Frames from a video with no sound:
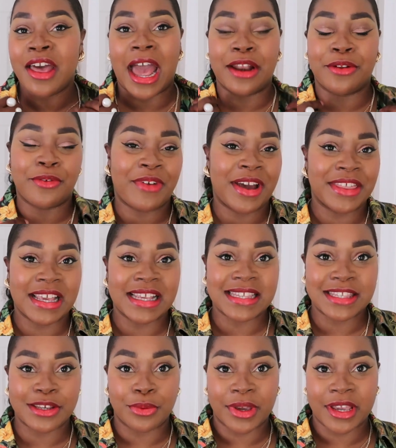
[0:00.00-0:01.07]
And the fact that it's
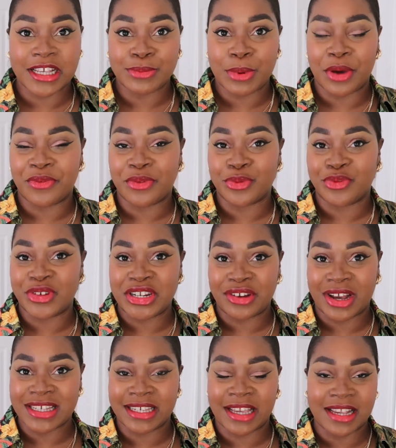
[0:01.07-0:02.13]
silky as well, it feels really
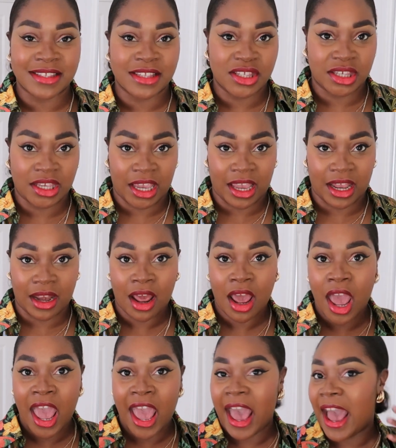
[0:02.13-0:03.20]
nice against the skin.
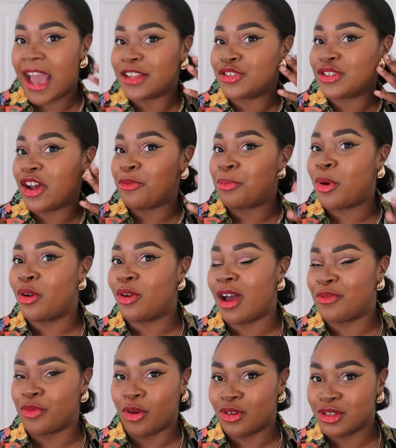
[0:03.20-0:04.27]
And you know,
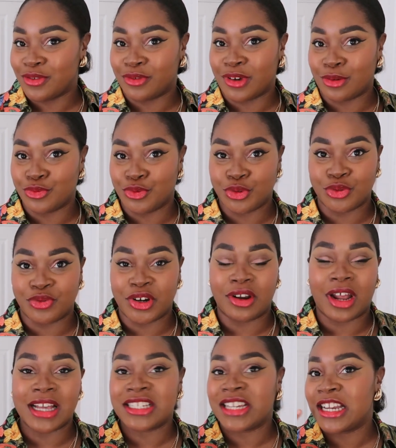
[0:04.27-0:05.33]
I've got lots of gold jewelry
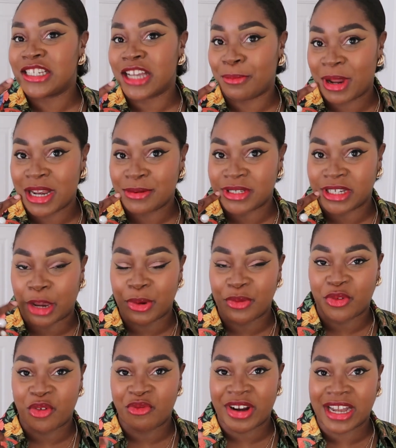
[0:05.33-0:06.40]
on. I changed up my lipstick, I
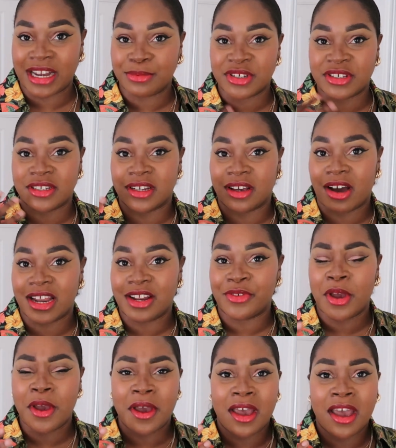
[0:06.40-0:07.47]
went for a red lip just to kind of,
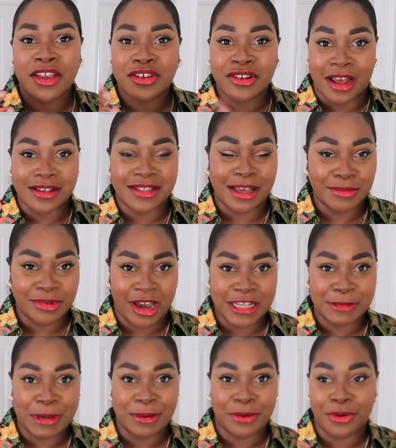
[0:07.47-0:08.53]
you know,
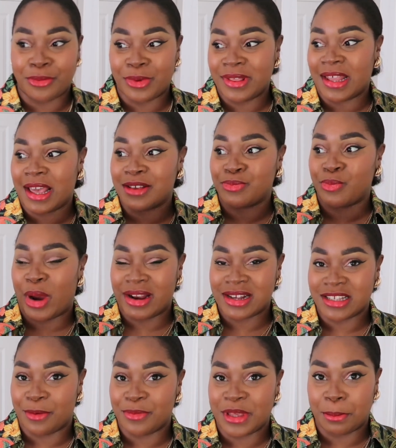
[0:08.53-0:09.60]
sometimes people, when they're
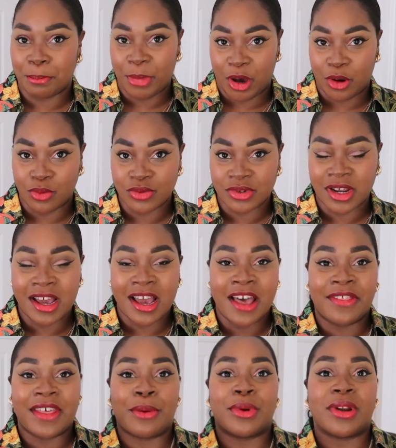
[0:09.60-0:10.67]
wearing something bold,
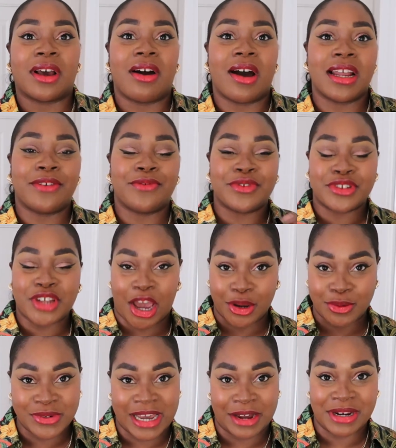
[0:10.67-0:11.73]
they want to kind of
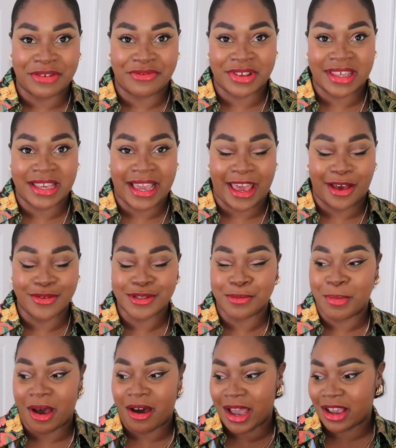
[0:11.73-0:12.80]
tone down everything else,
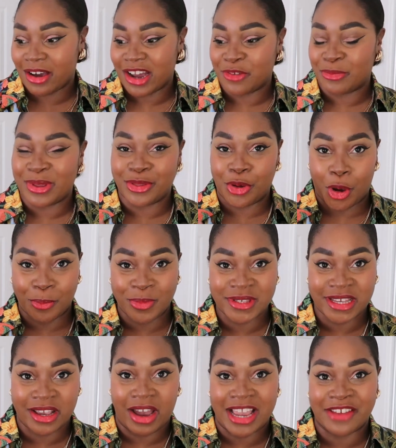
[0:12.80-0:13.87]
but I kind of went the
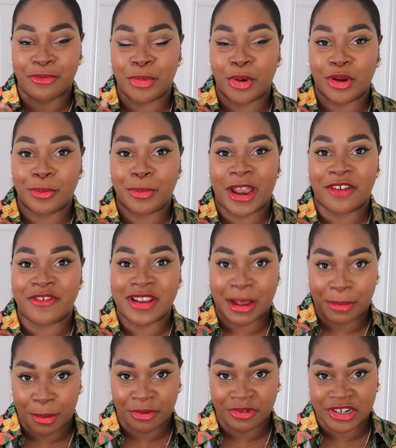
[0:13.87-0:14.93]
opposite. I even put on a pair of
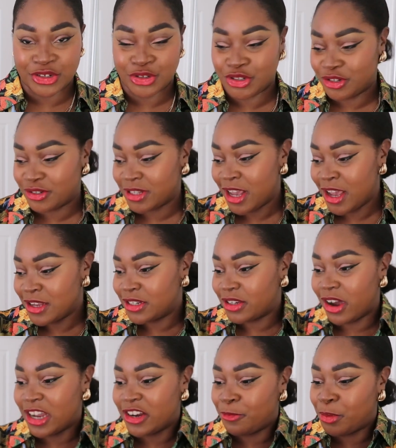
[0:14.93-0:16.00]
leopard print shoes to
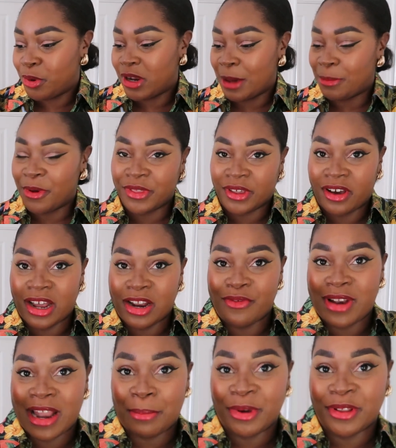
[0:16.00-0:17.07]
kind of pull up on the kind of
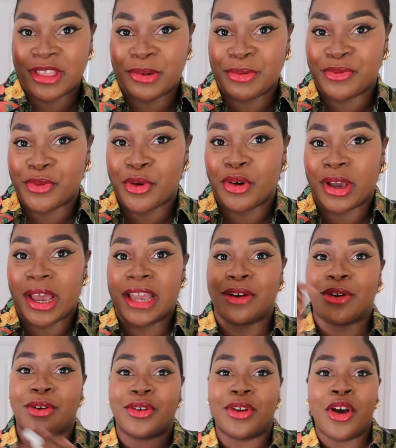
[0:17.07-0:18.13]
leopard that we've got
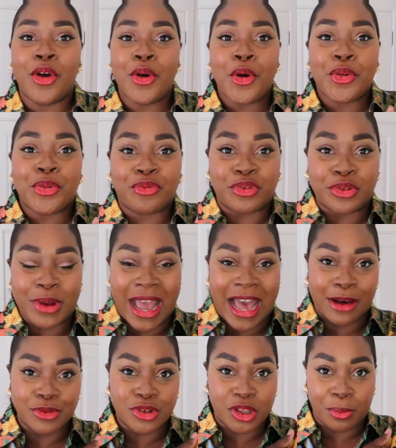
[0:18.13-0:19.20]
going on
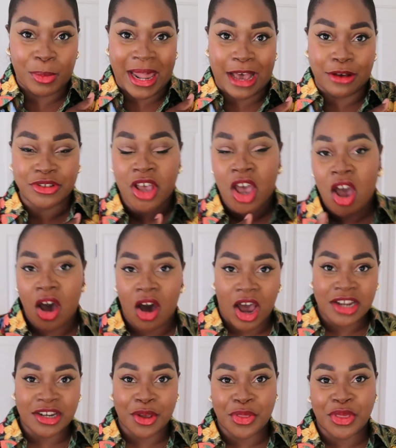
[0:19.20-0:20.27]
throughout the blouse.
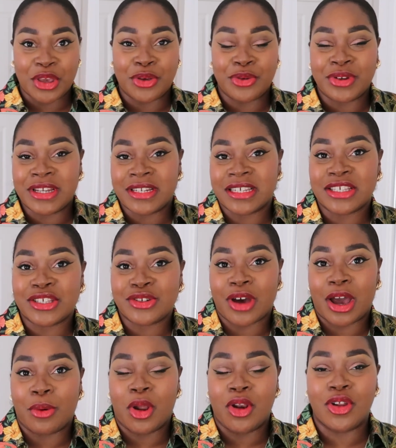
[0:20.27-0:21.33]
I don't think you need to
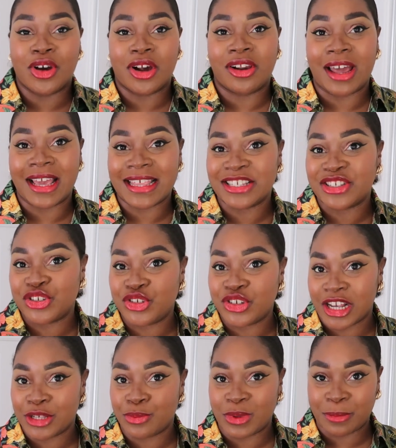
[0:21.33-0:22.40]
style a look like this
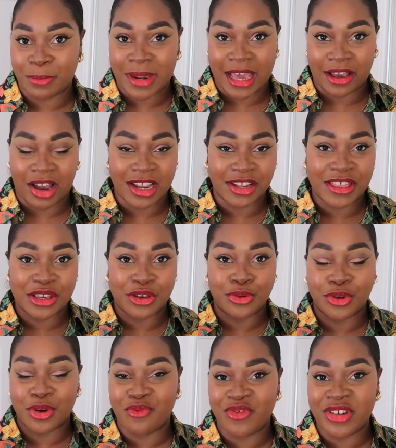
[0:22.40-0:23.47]
just with black. I think
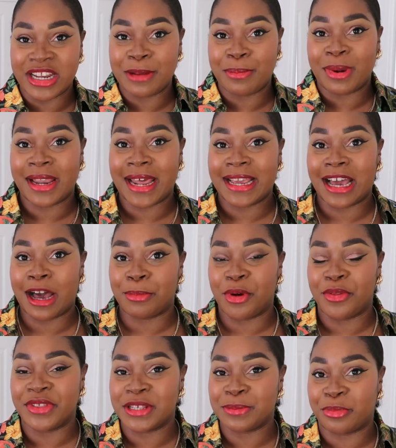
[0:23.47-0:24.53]
you can really play up
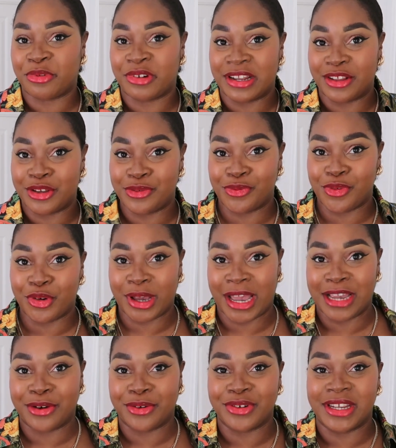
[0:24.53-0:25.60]
on this print that you've got
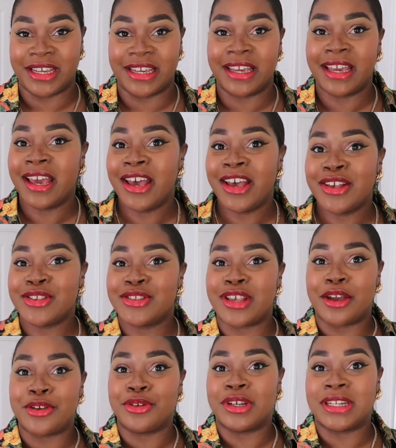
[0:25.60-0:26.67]
going on here.
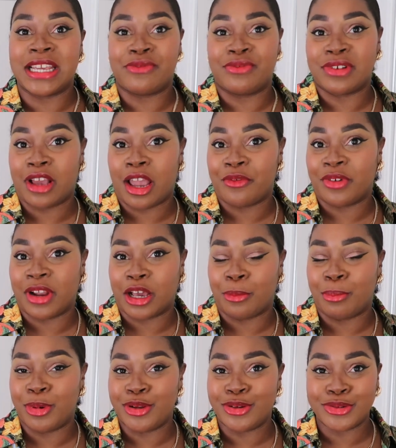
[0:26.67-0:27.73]
So you could even go for like a
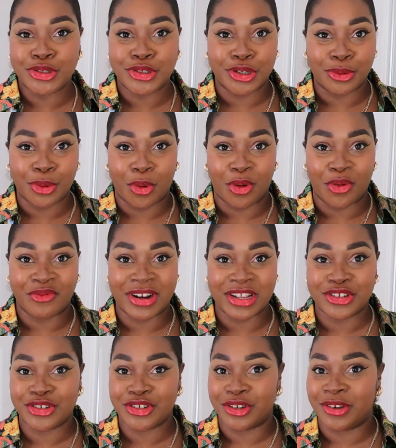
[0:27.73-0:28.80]
blue shoe or a
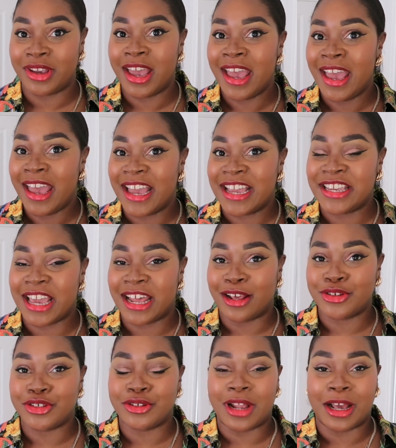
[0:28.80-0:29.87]
red shoe, a
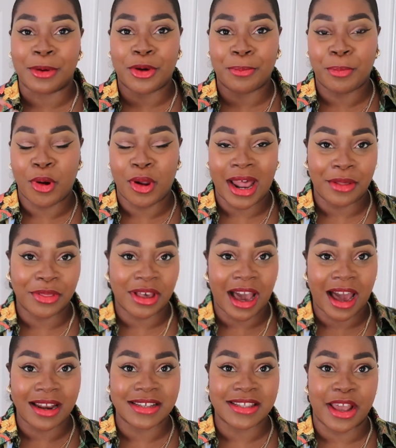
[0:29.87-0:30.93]
yellow shoe, like pull out the
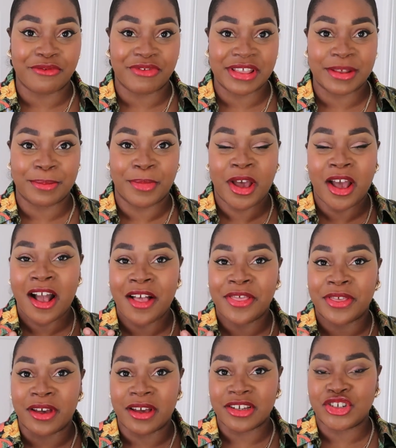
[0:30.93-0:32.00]
colours that are in the
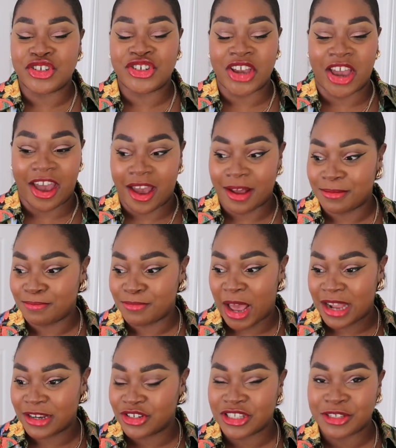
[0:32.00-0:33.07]
shirt and